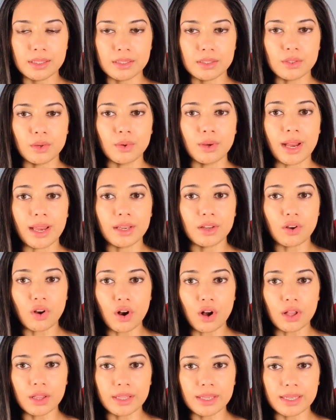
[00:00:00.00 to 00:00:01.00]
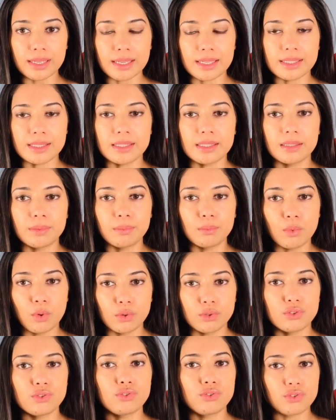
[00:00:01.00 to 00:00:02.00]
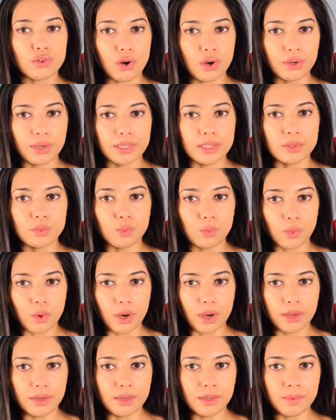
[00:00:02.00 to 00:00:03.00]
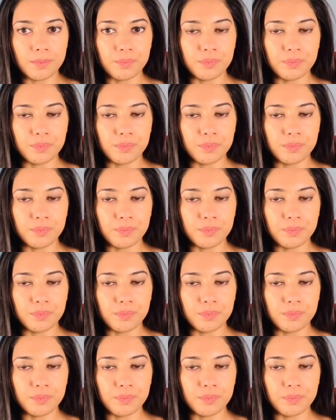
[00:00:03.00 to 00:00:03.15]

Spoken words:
So glycolic is the most strongest one.